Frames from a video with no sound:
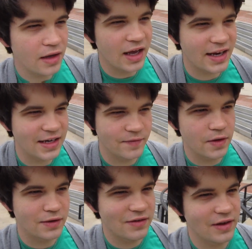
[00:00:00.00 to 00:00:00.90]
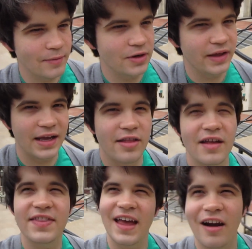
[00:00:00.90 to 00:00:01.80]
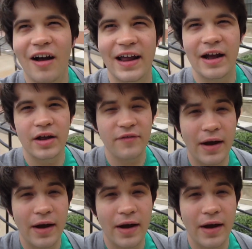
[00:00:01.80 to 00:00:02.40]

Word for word: and even though it's summer, like it's not that hot out.